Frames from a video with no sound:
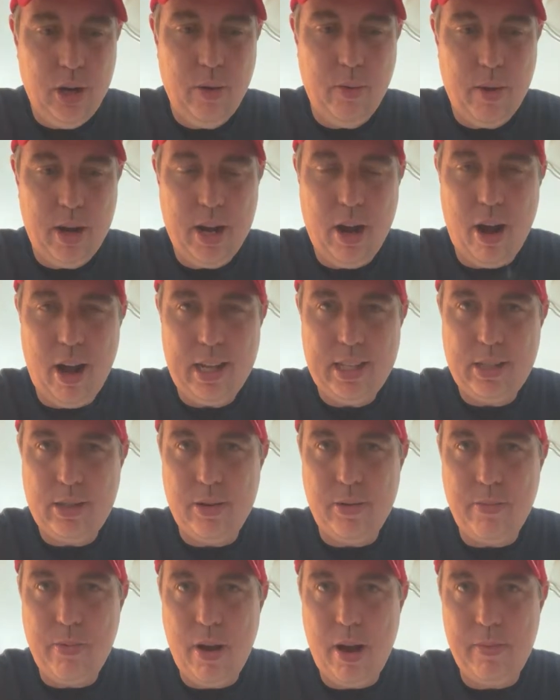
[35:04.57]
have won an
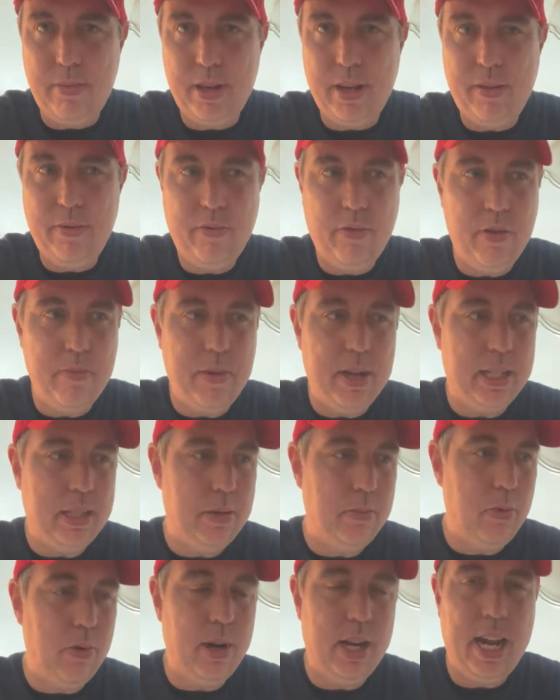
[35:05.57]
Oscar probably for Best
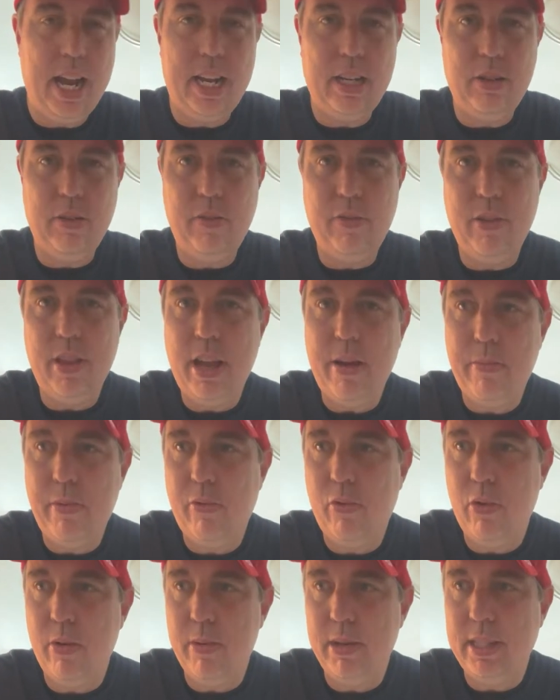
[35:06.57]
Supporting Actor for that
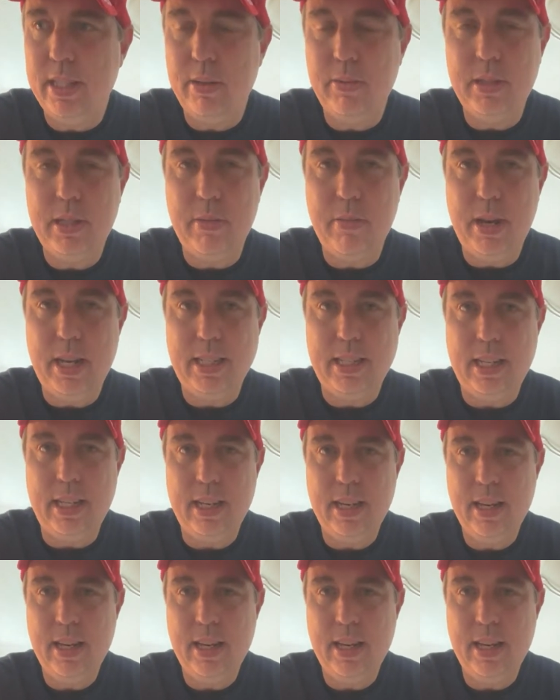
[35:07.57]
performance. It was amazing.